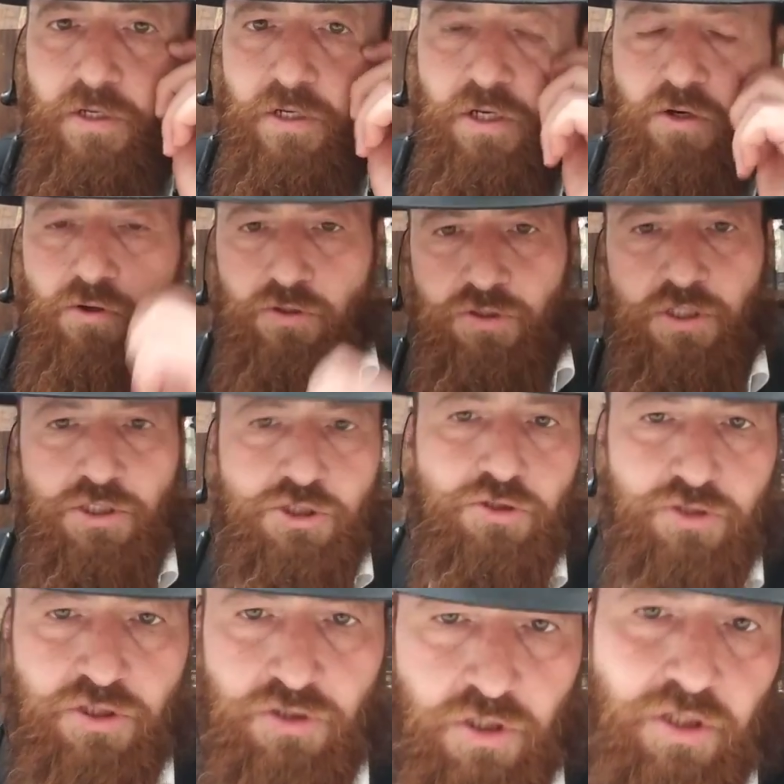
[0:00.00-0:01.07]
It will lead you
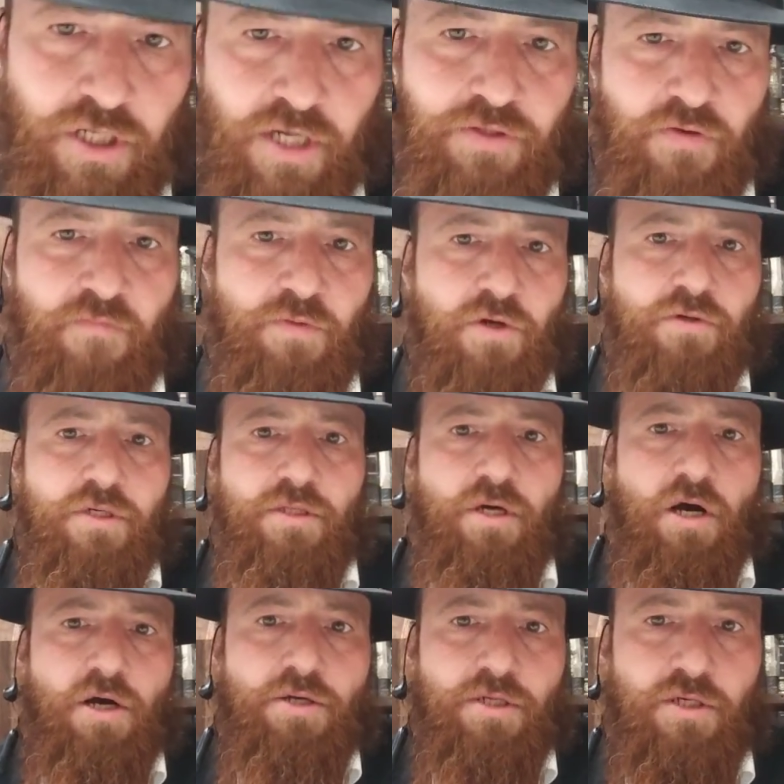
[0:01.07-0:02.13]
to the land of milk and
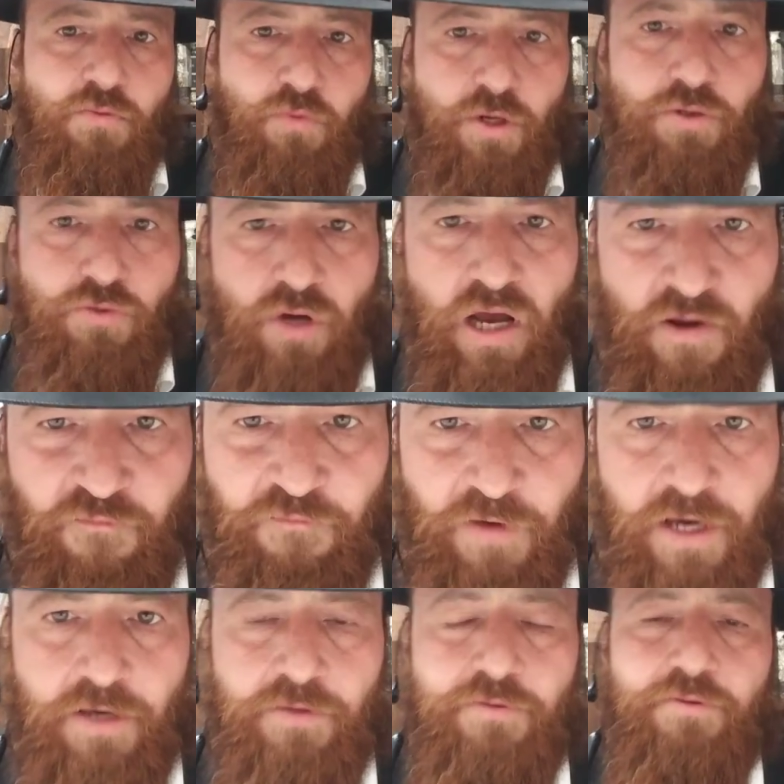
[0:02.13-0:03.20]
honey when you have
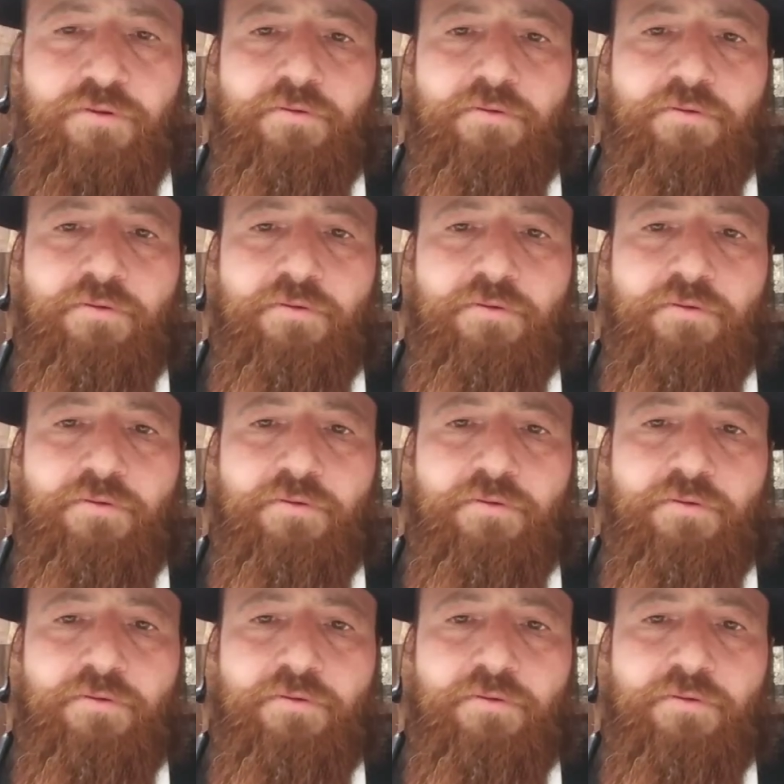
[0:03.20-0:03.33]
faith